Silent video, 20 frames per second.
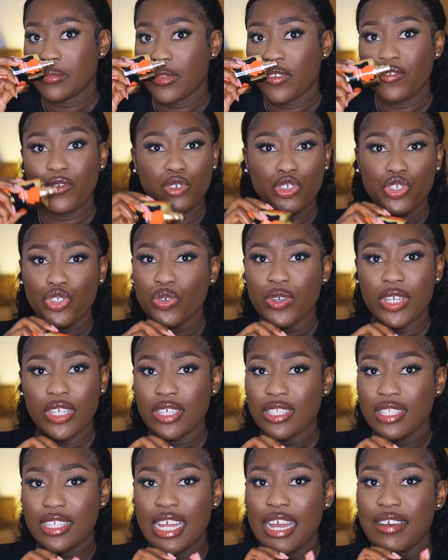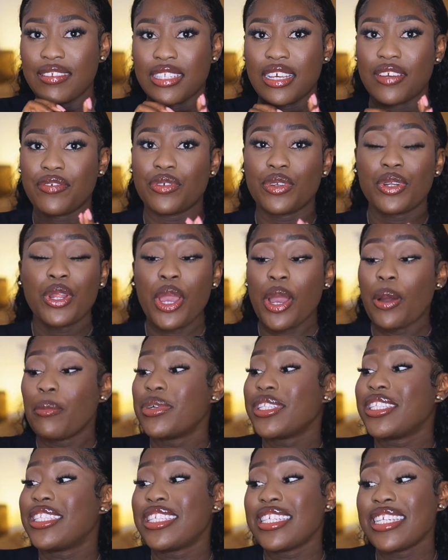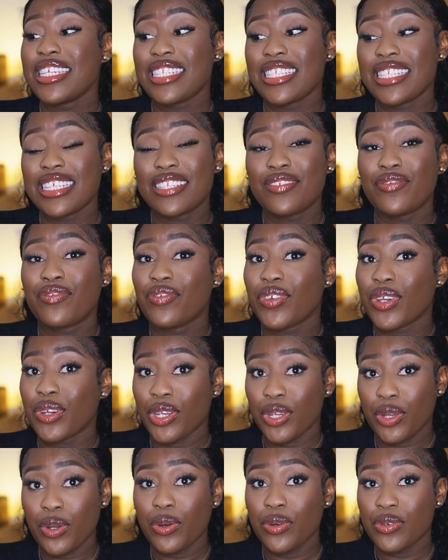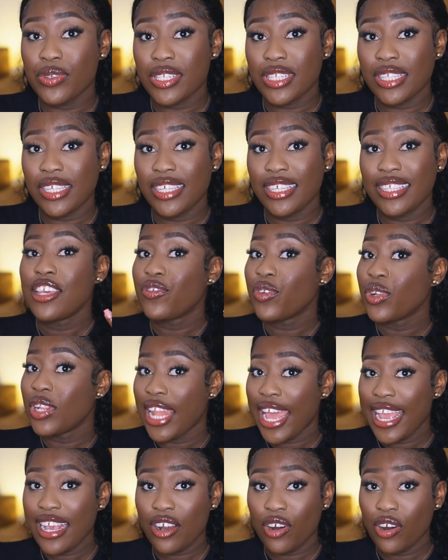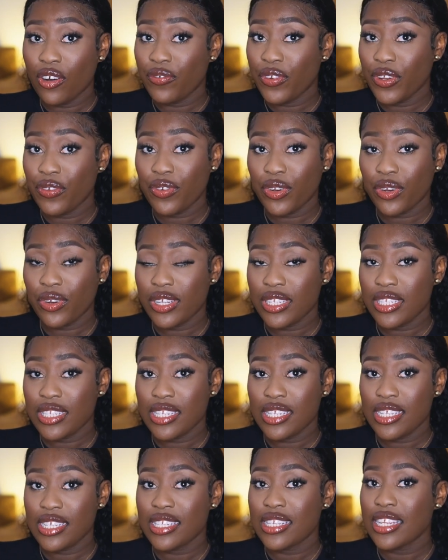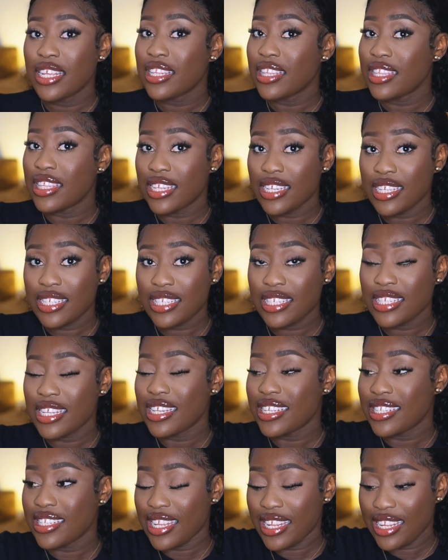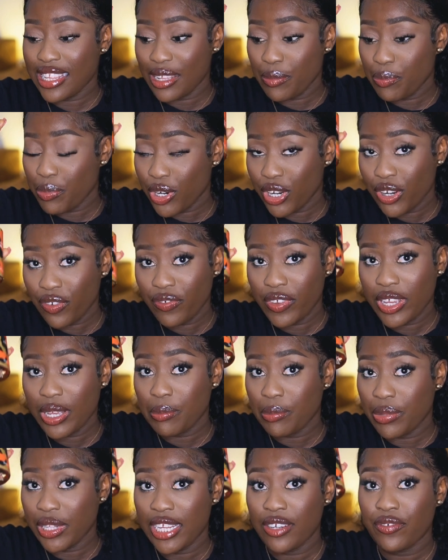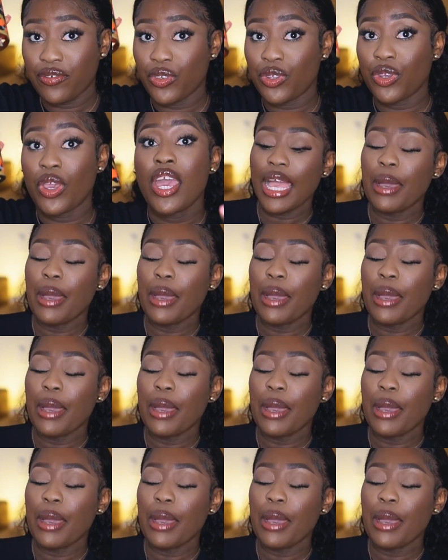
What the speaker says: For sure it doesn't have saffron, but this is very cozy. If you like coffee fragrances, this is the perfect blend for you.